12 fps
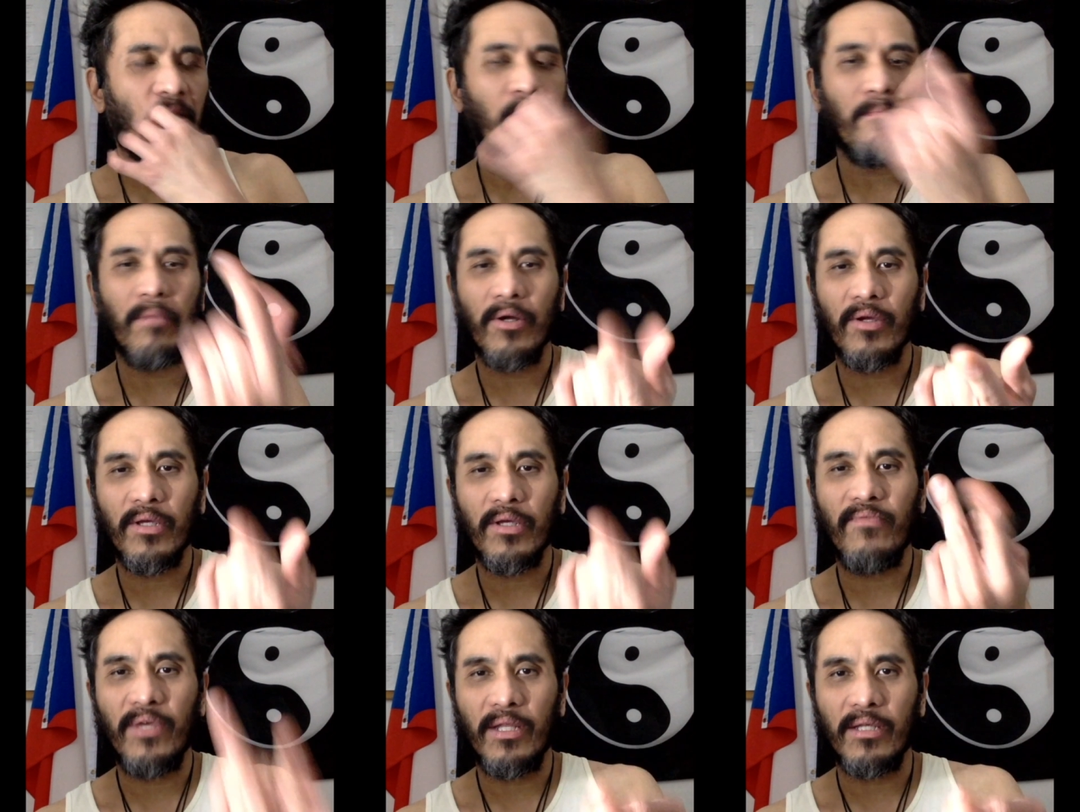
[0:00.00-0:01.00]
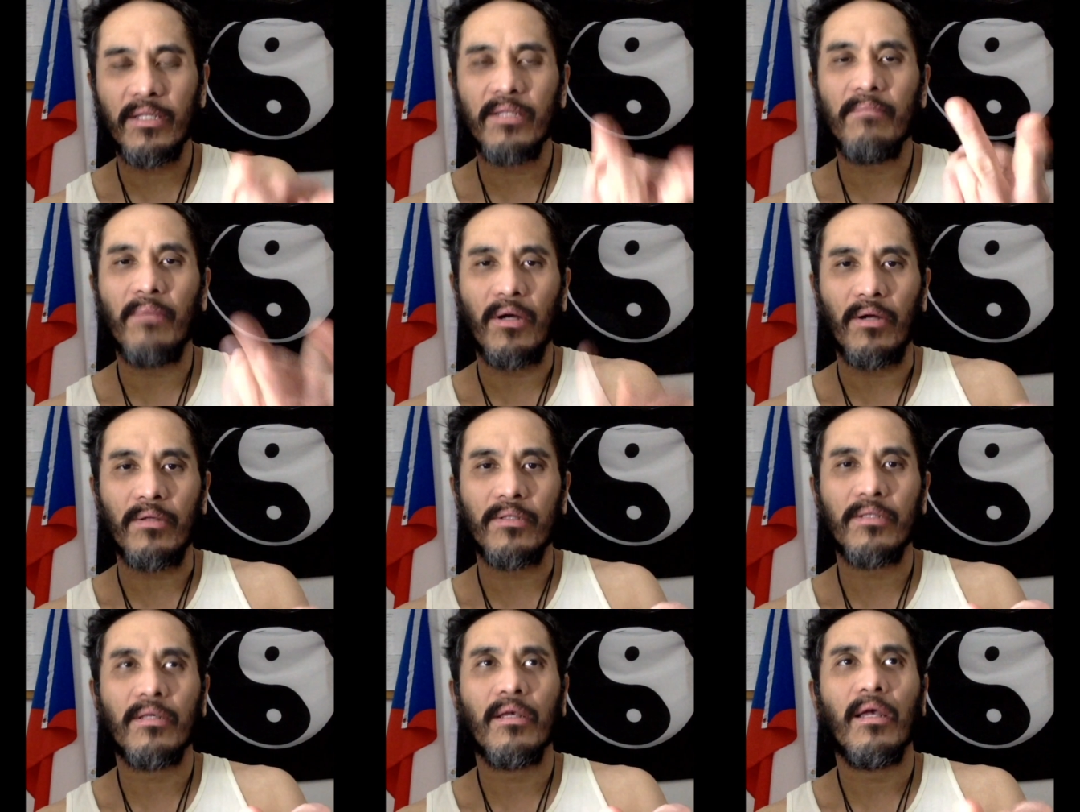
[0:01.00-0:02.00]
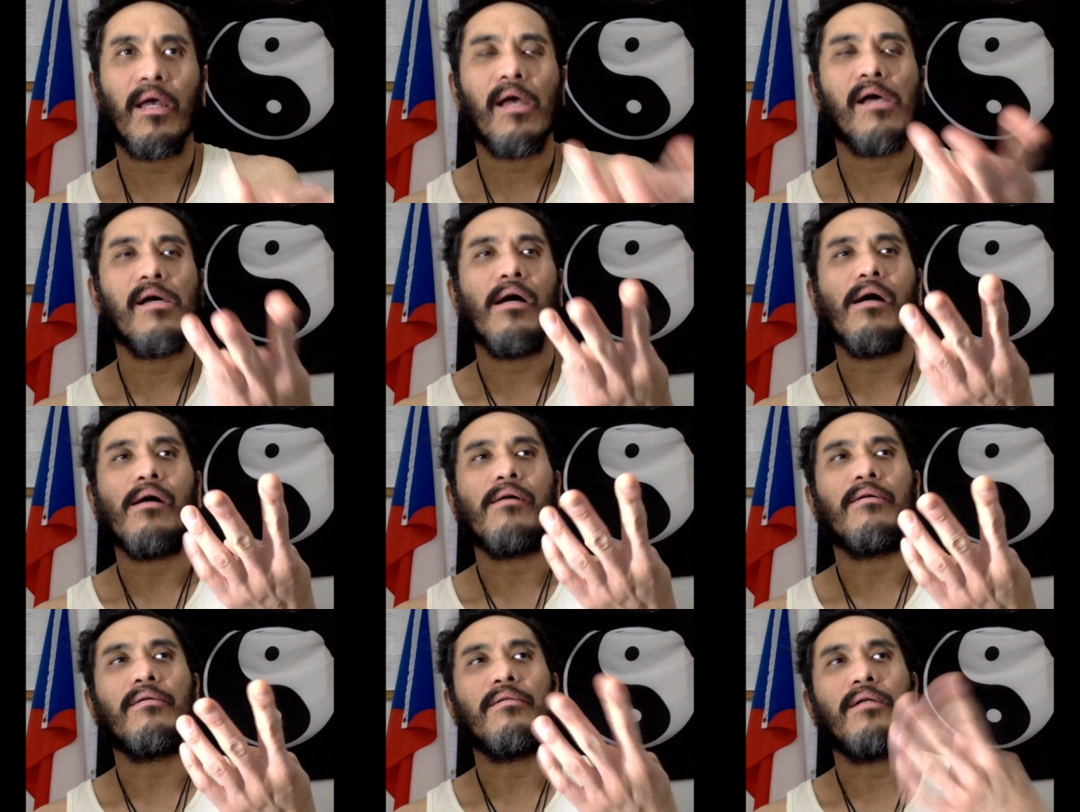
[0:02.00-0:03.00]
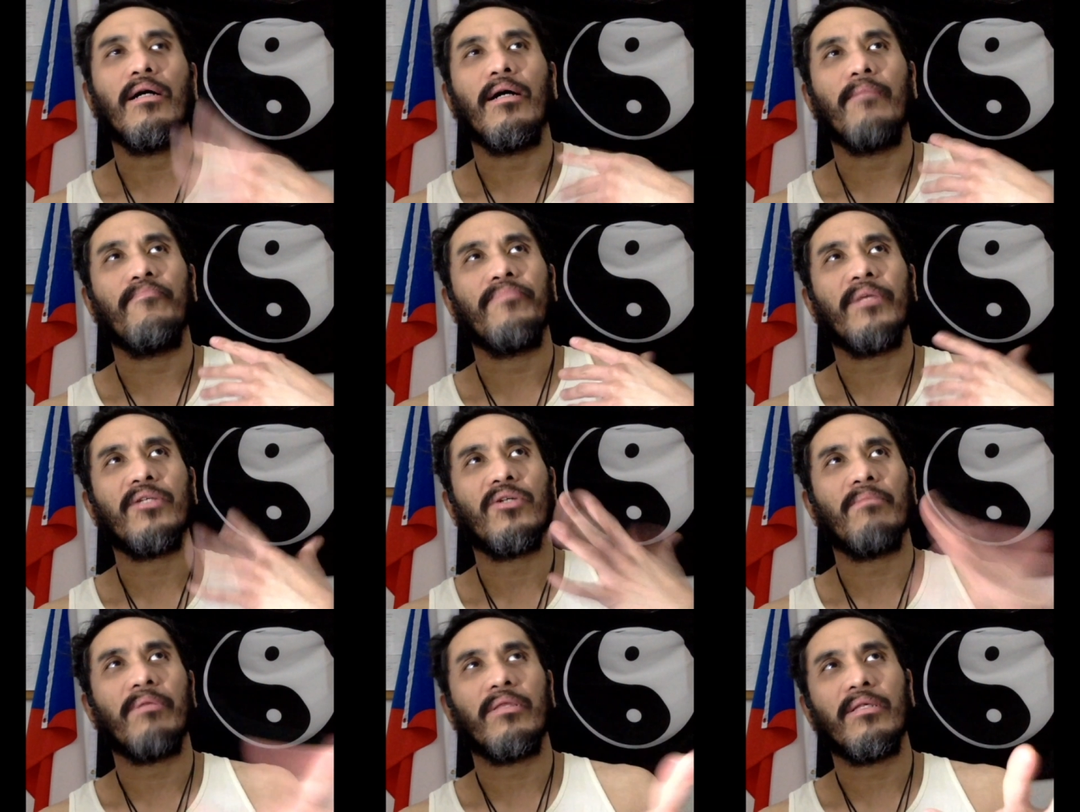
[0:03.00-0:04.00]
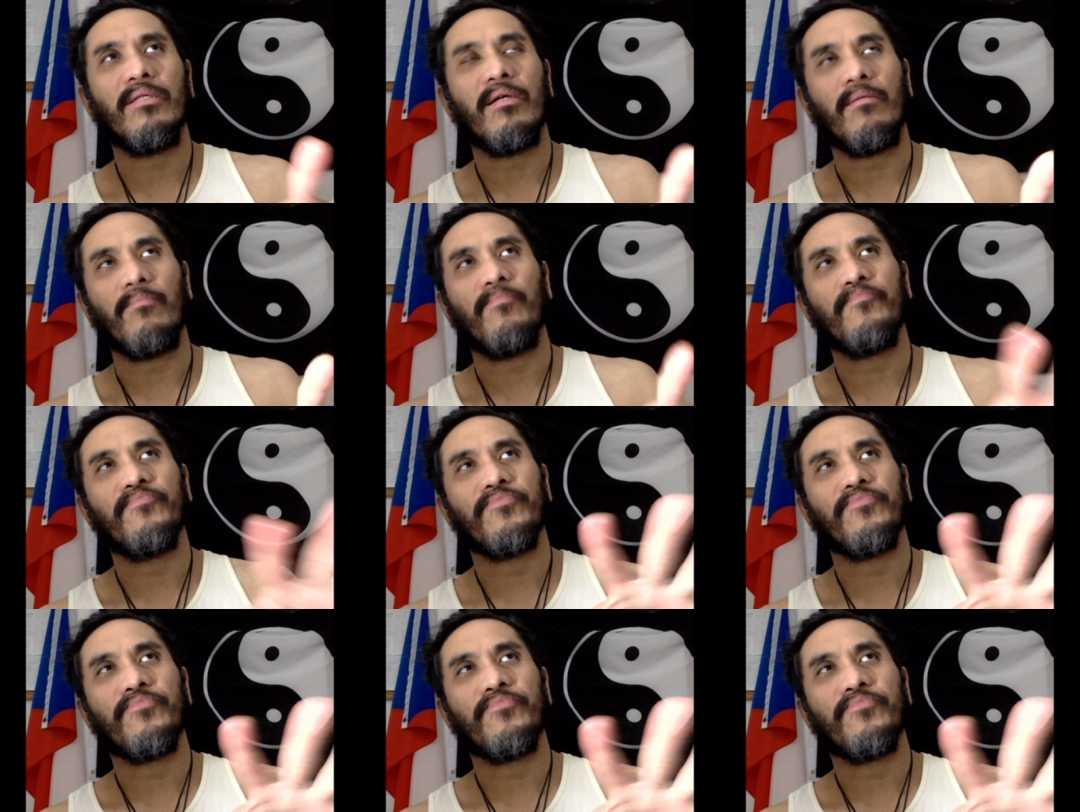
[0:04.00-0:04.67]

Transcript: Mercury, Venus, Mars. Um, not sure about the Sun.